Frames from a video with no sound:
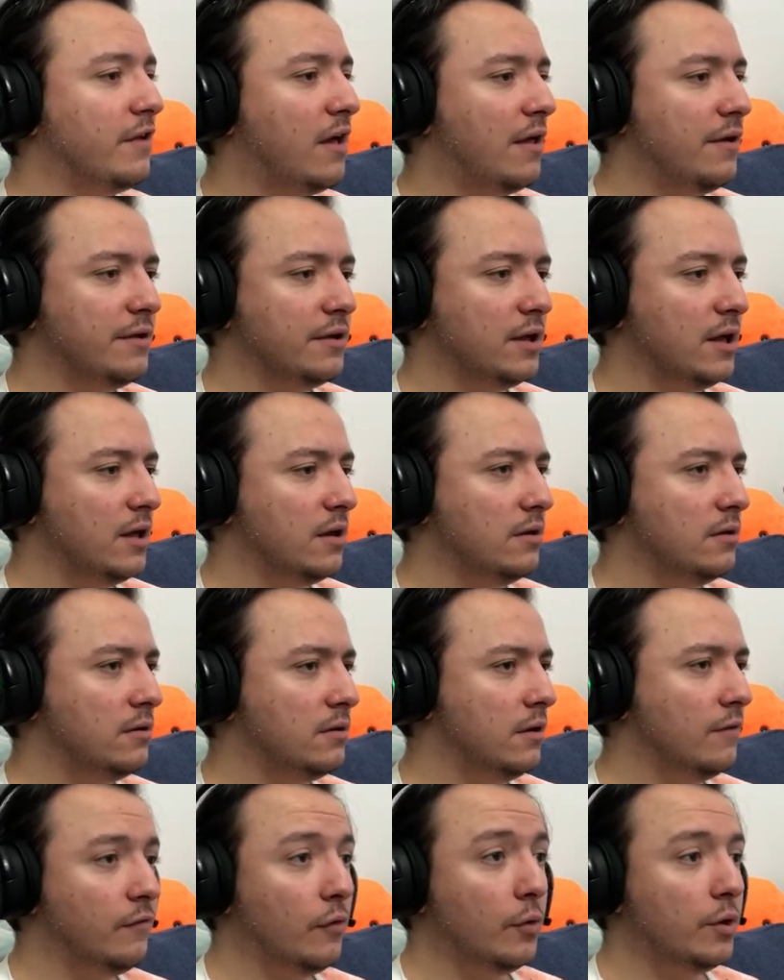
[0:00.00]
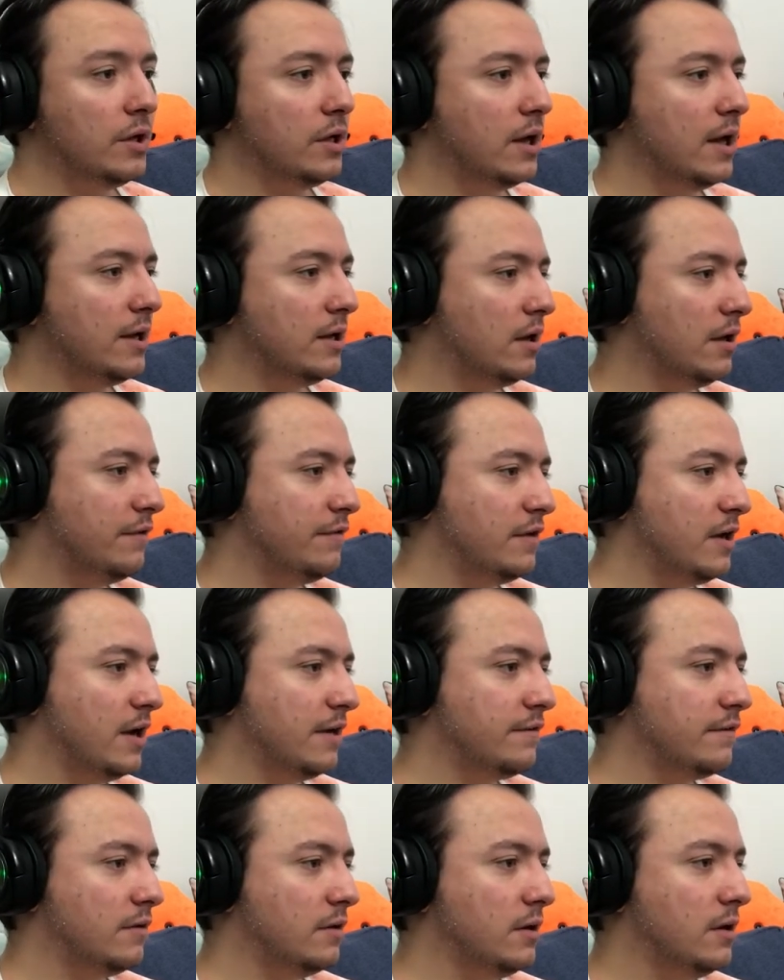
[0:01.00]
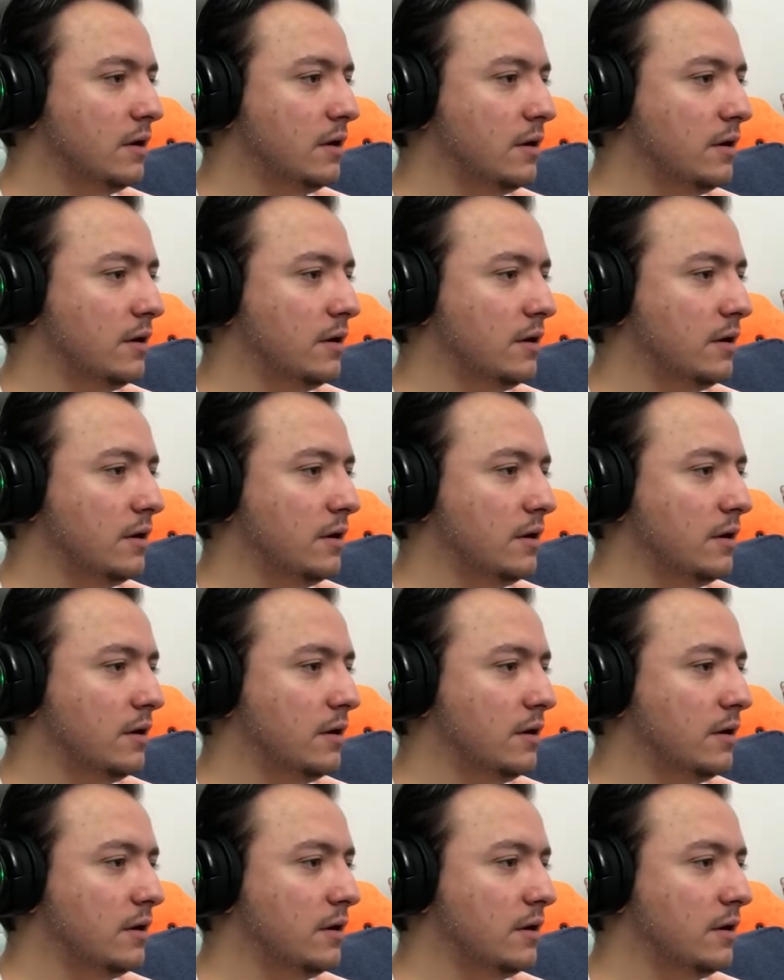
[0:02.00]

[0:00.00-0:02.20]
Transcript: silent again, avoiding eye contact.